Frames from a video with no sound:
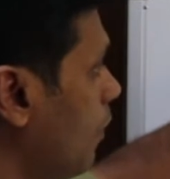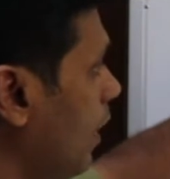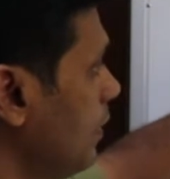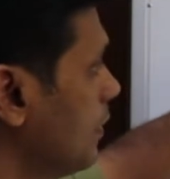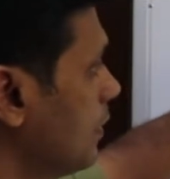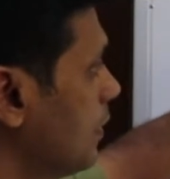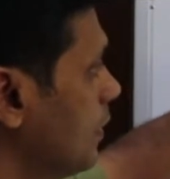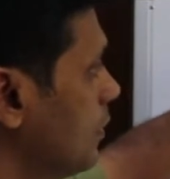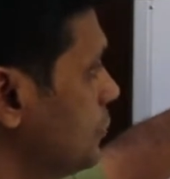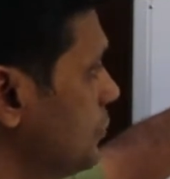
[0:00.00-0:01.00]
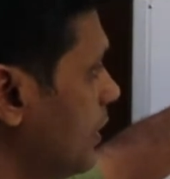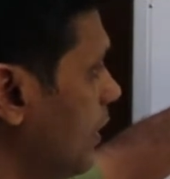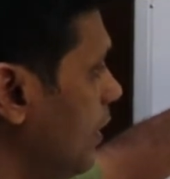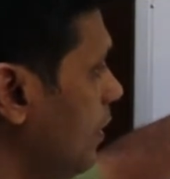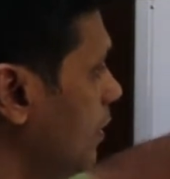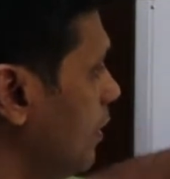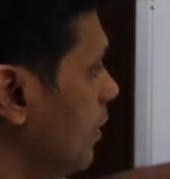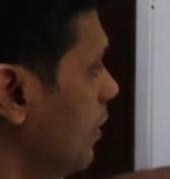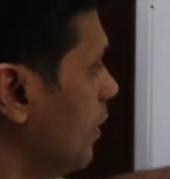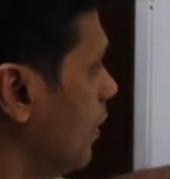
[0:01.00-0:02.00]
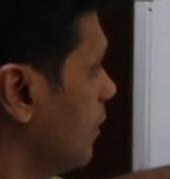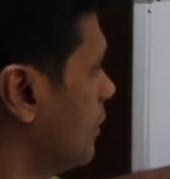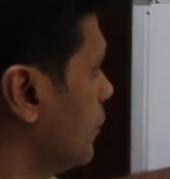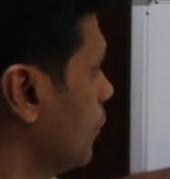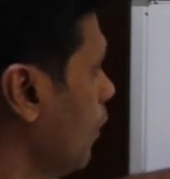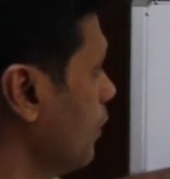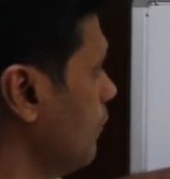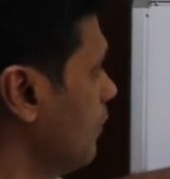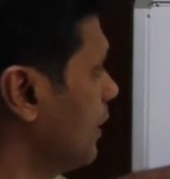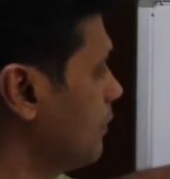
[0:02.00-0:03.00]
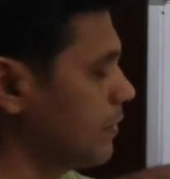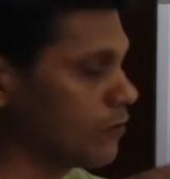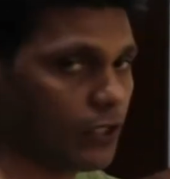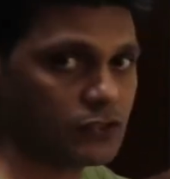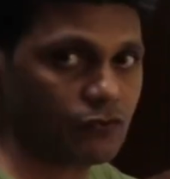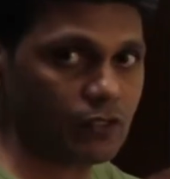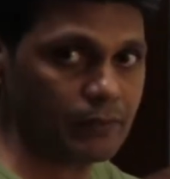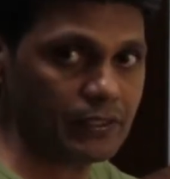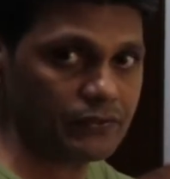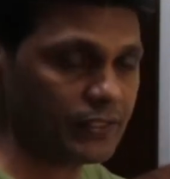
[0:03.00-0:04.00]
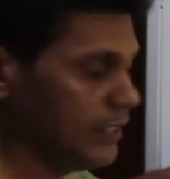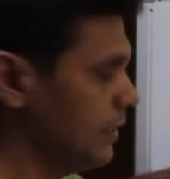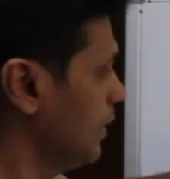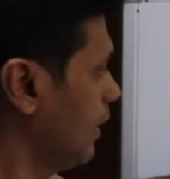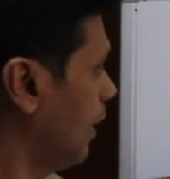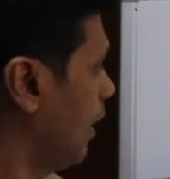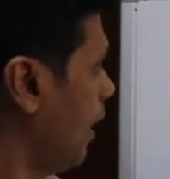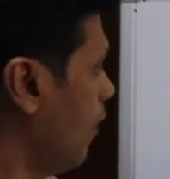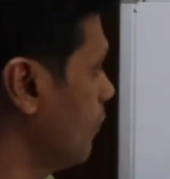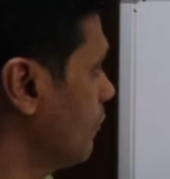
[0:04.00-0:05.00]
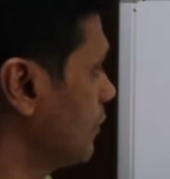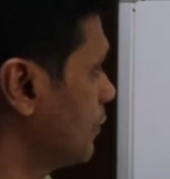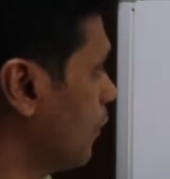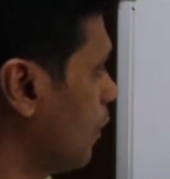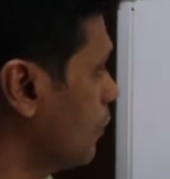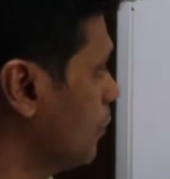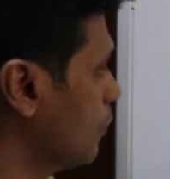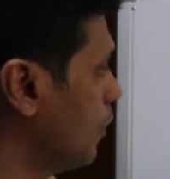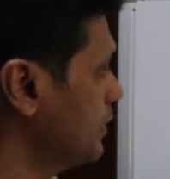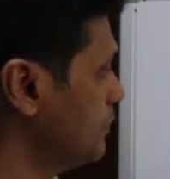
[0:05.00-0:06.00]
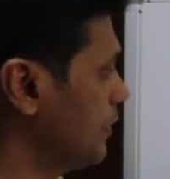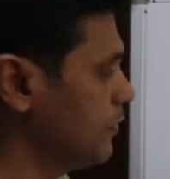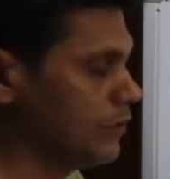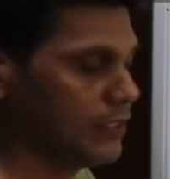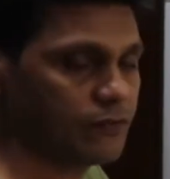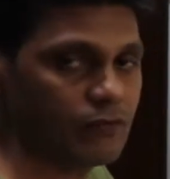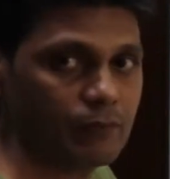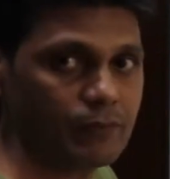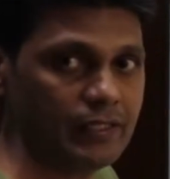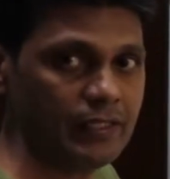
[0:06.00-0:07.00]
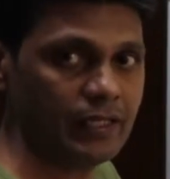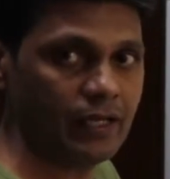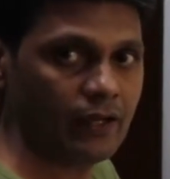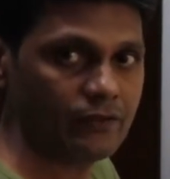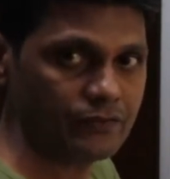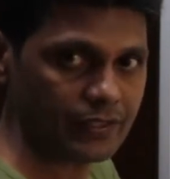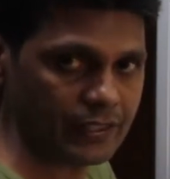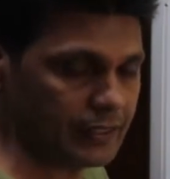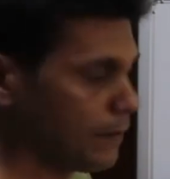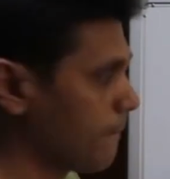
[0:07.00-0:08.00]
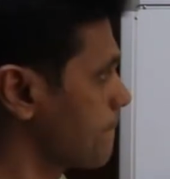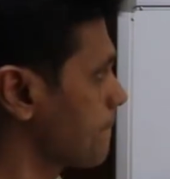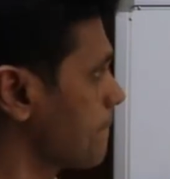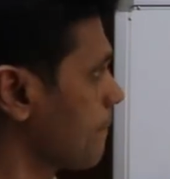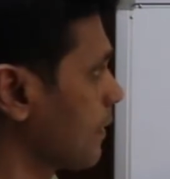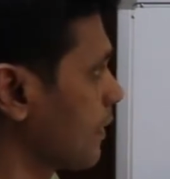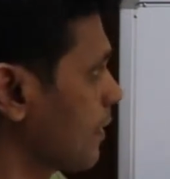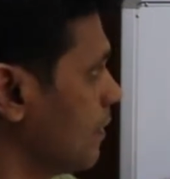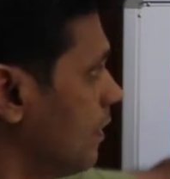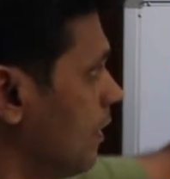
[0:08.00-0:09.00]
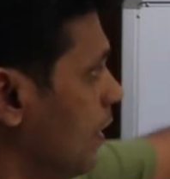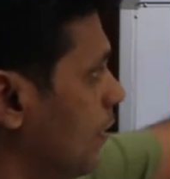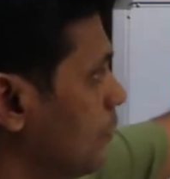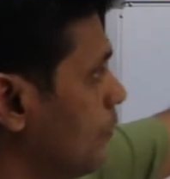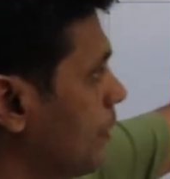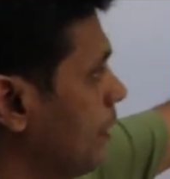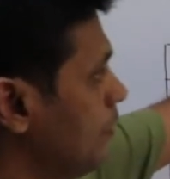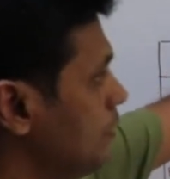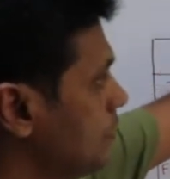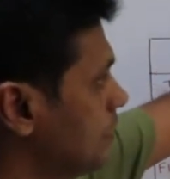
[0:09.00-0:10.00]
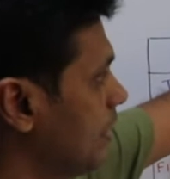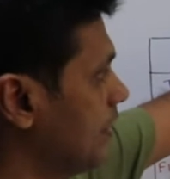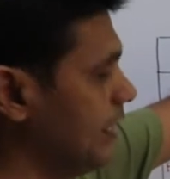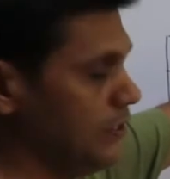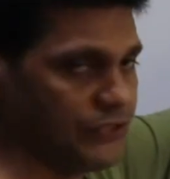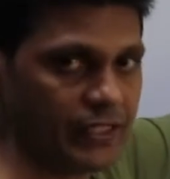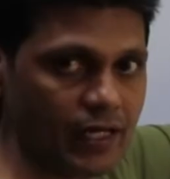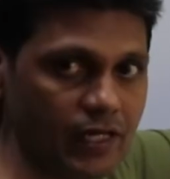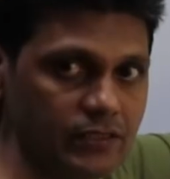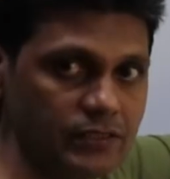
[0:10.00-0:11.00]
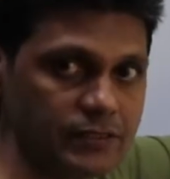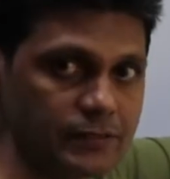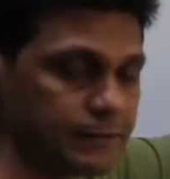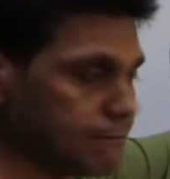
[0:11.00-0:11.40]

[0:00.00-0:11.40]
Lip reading: one chair, the total variable cost will be 3, however the total cost per unit will be 3. To produce 10 chairs,